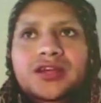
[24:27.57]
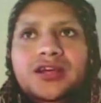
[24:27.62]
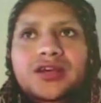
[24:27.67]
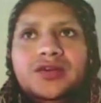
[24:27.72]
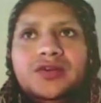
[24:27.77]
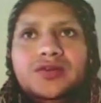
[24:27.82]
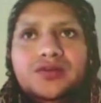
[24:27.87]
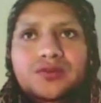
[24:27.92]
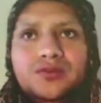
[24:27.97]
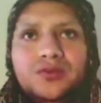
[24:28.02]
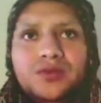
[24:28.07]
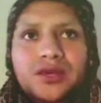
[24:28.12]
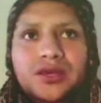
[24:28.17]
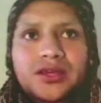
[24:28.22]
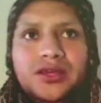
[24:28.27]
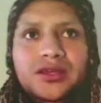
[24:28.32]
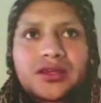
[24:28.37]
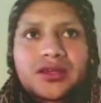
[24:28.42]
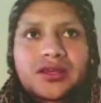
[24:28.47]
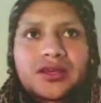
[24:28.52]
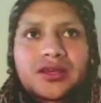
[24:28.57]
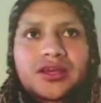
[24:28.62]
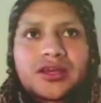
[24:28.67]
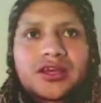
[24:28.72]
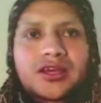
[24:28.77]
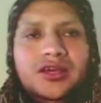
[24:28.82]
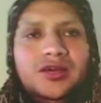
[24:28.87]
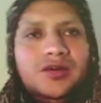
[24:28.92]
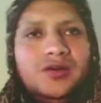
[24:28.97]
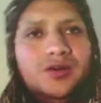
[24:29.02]
a good way
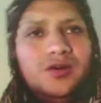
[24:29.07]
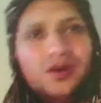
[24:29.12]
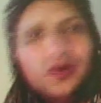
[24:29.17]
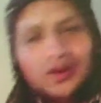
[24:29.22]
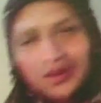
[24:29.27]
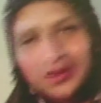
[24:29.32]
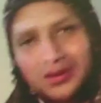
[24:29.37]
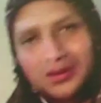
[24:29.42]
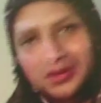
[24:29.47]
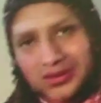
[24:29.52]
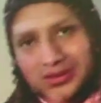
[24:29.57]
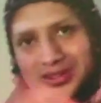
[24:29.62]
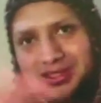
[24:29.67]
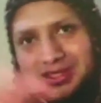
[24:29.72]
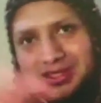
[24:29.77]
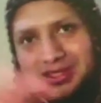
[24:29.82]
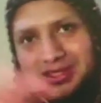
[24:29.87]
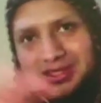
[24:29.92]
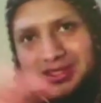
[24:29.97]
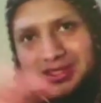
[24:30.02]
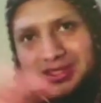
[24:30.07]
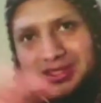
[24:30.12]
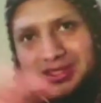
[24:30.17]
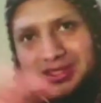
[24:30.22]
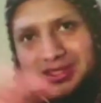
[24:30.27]
in all this